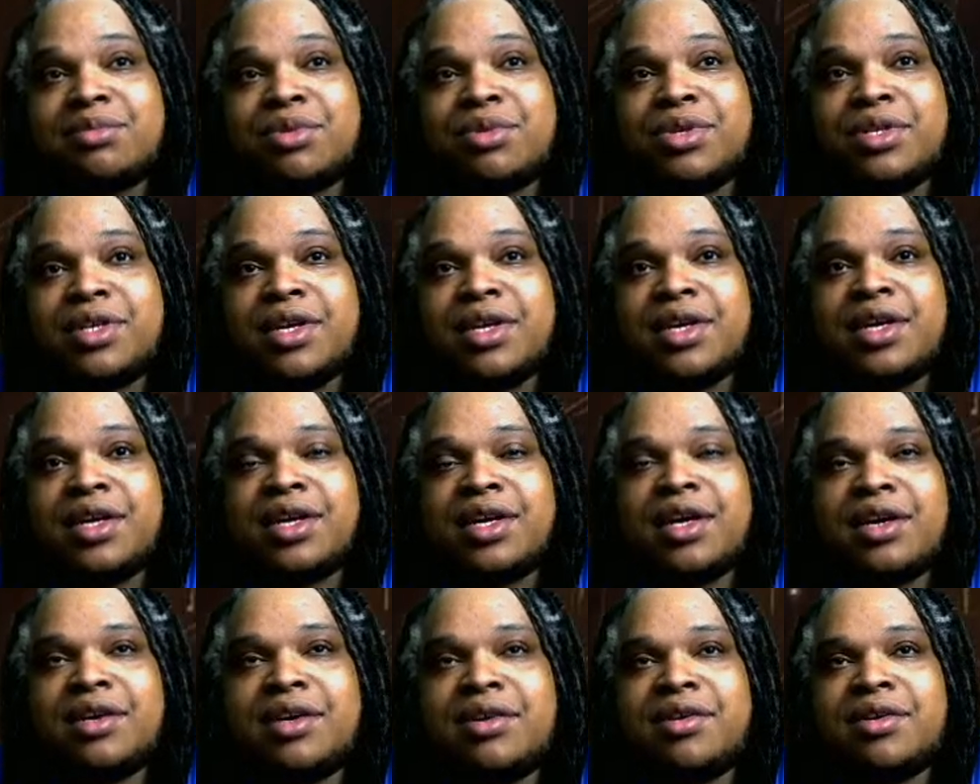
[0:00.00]

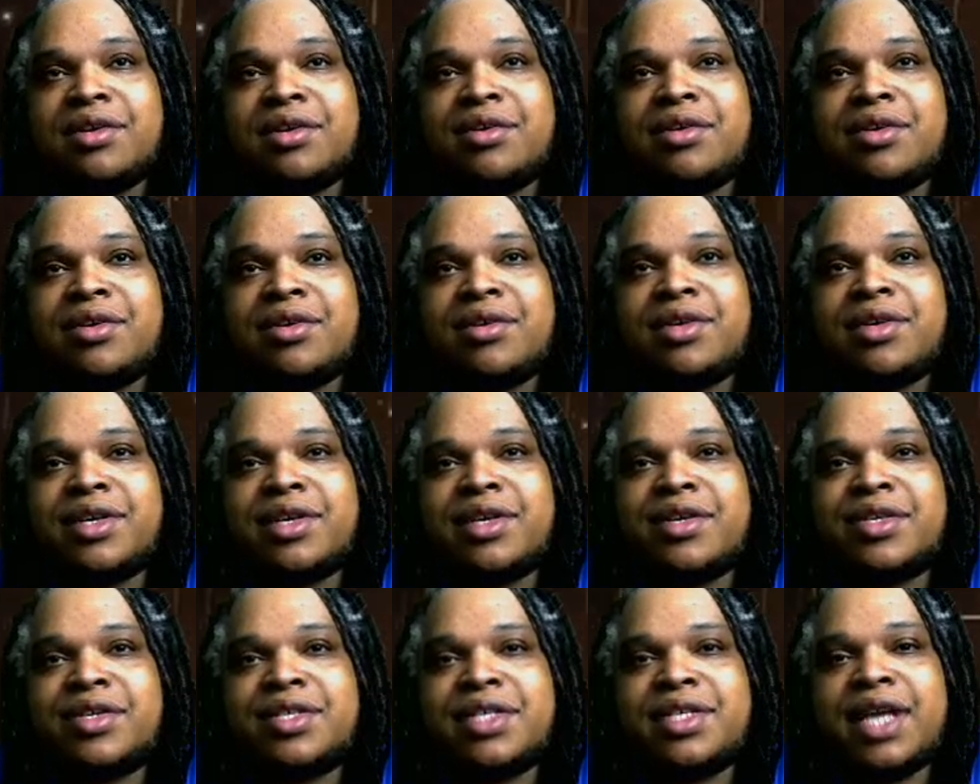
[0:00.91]

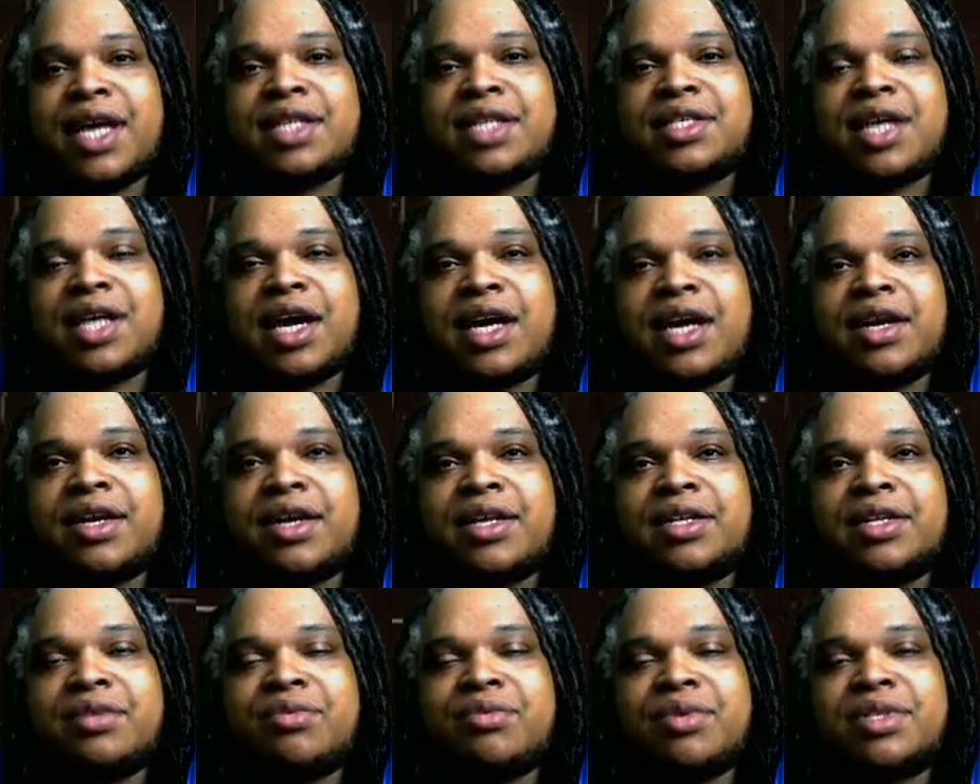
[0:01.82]
or satire,
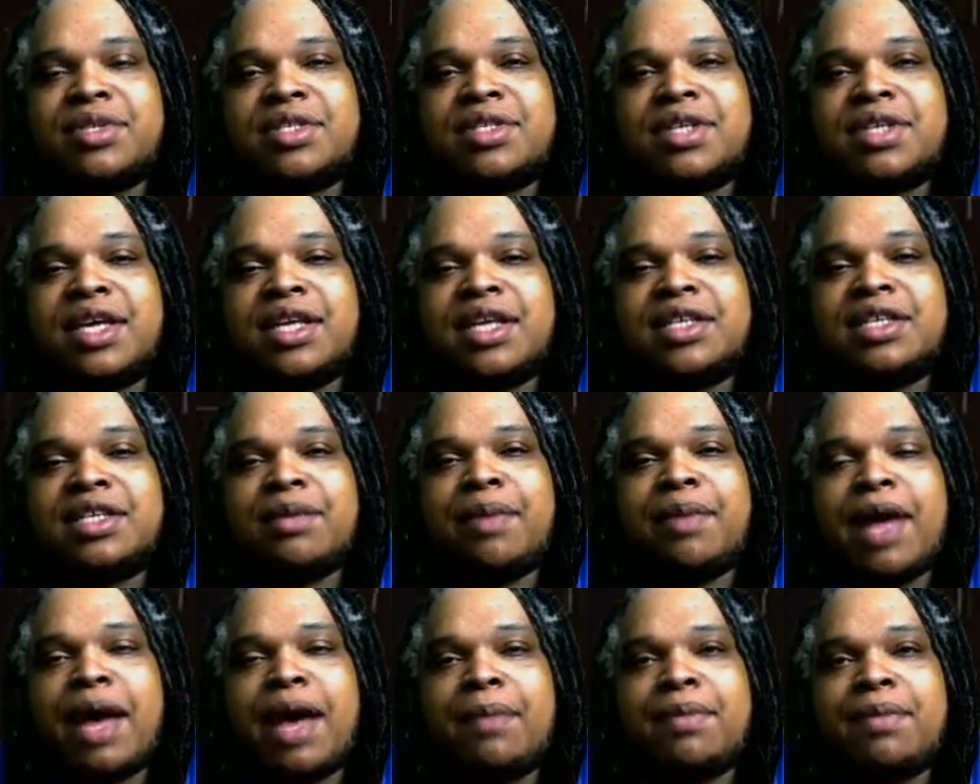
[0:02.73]
and what ends up
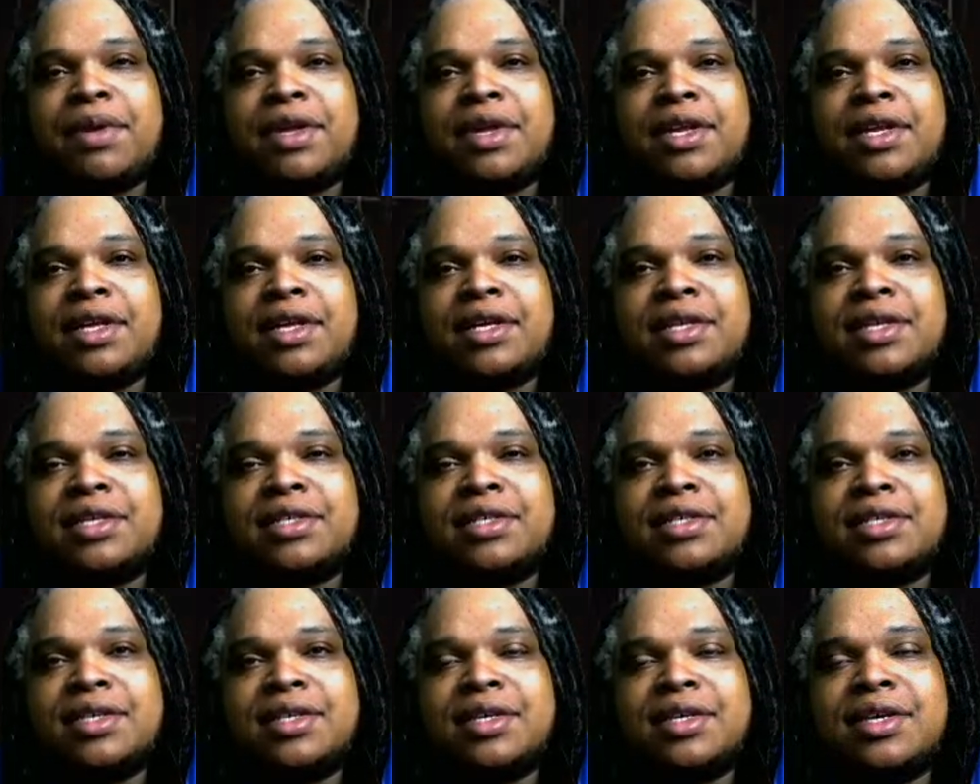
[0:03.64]
happening is